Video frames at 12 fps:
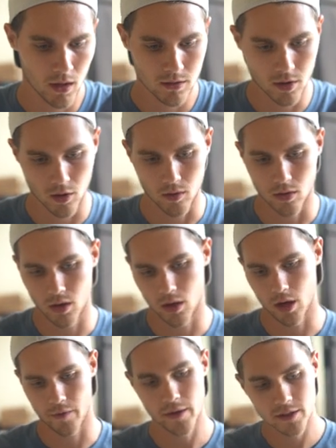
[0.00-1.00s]
So
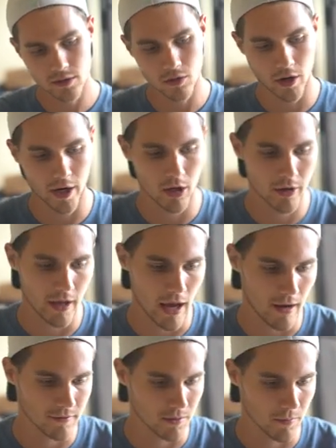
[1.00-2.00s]
on this store, I already
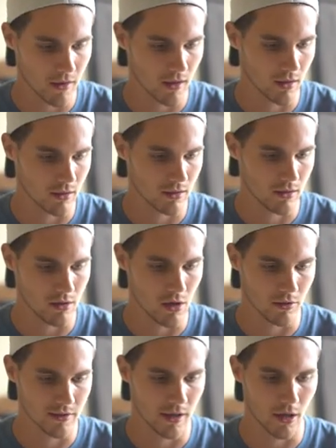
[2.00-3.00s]
have some things
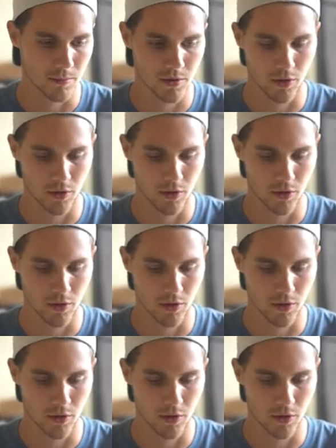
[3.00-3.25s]
set up.